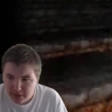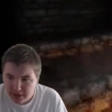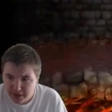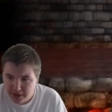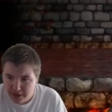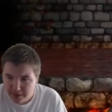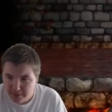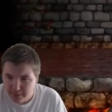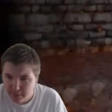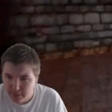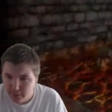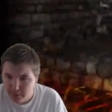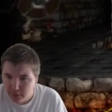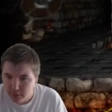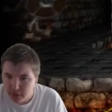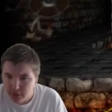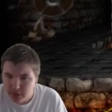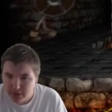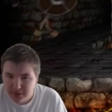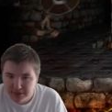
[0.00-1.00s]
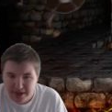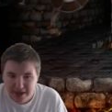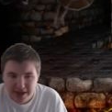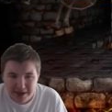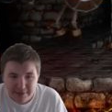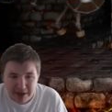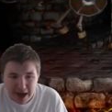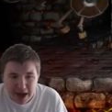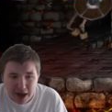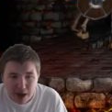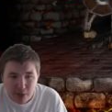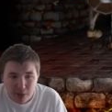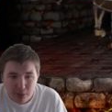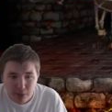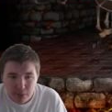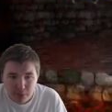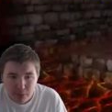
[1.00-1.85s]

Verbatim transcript: Yeah. Take him out!